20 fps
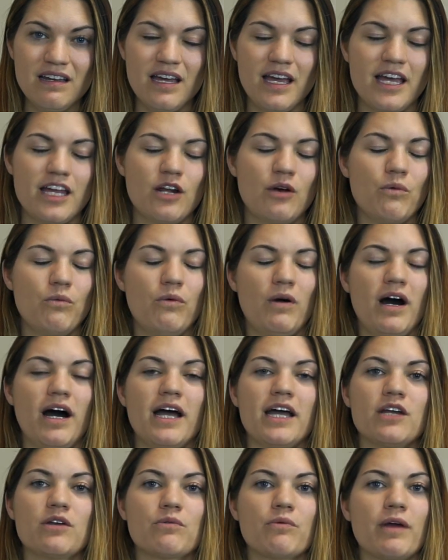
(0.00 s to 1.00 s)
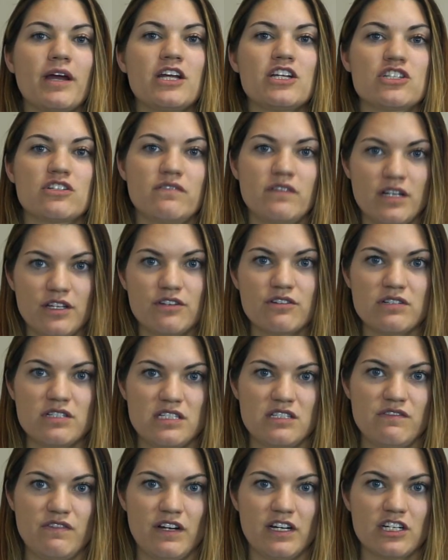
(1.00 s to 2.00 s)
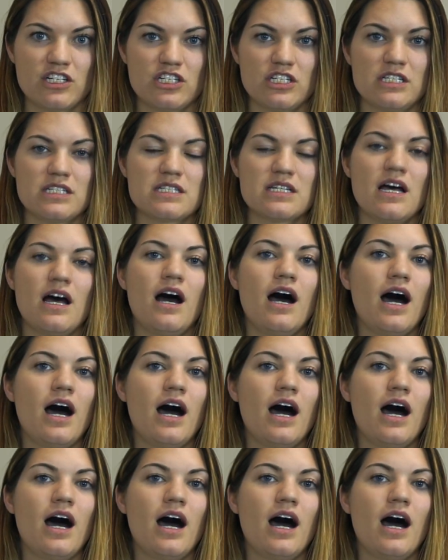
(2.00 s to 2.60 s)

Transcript: and a wide range of other dysfunctions.